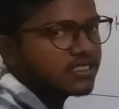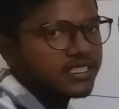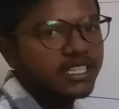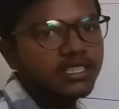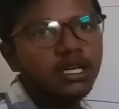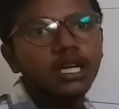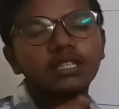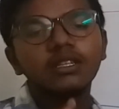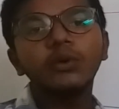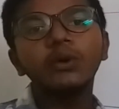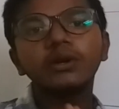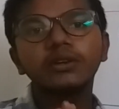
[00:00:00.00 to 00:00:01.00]
the cells,
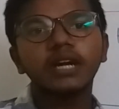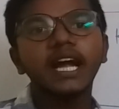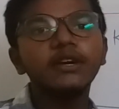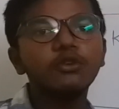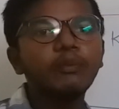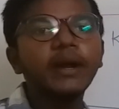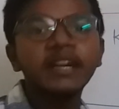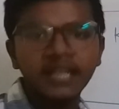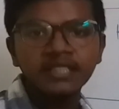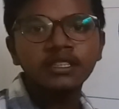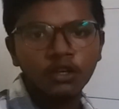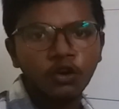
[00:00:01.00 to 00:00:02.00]
then we will try to
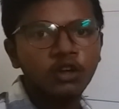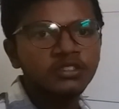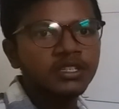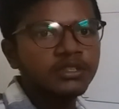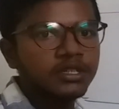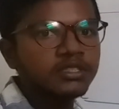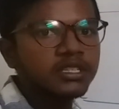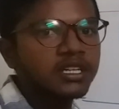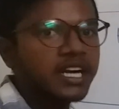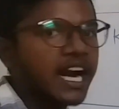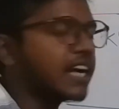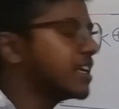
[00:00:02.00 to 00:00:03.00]
maintain the concentration
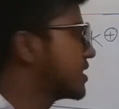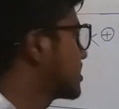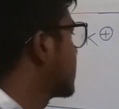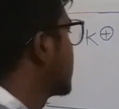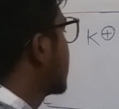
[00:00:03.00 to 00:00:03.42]
gradient.